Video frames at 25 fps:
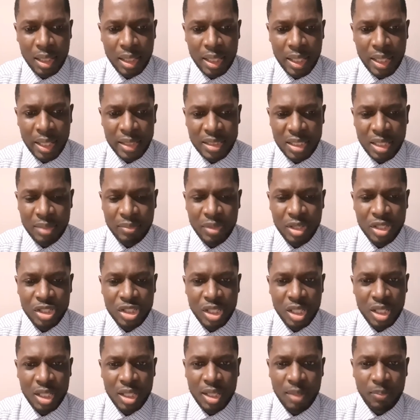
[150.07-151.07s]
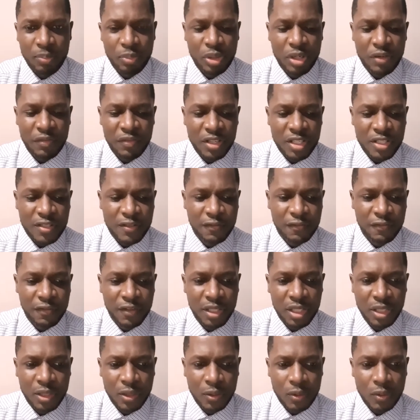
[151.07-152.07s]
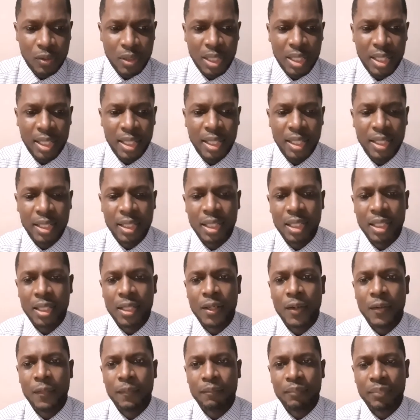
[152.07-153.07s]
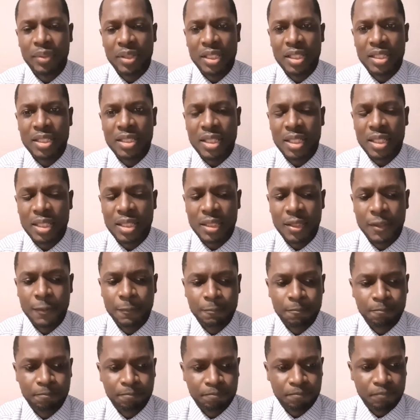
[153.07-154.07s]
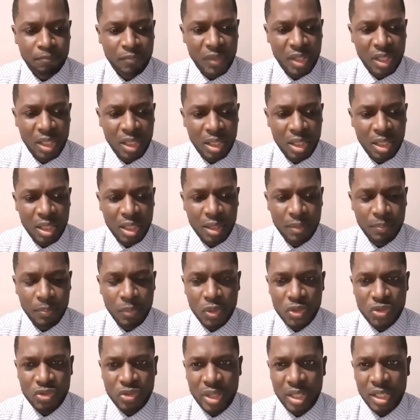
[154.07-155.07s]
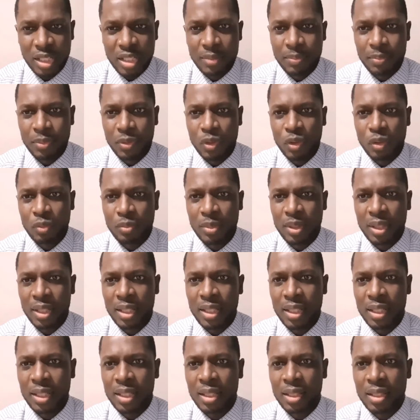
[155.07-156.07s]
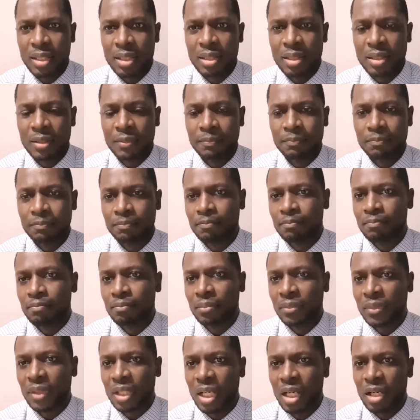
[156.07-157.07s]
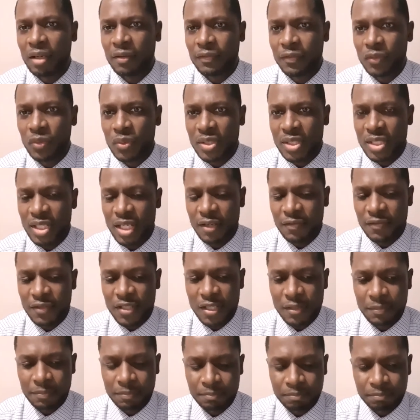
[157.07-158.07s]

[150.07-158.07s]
as I mentioned in a previous video, I completed a postgraduate diploma in food safety,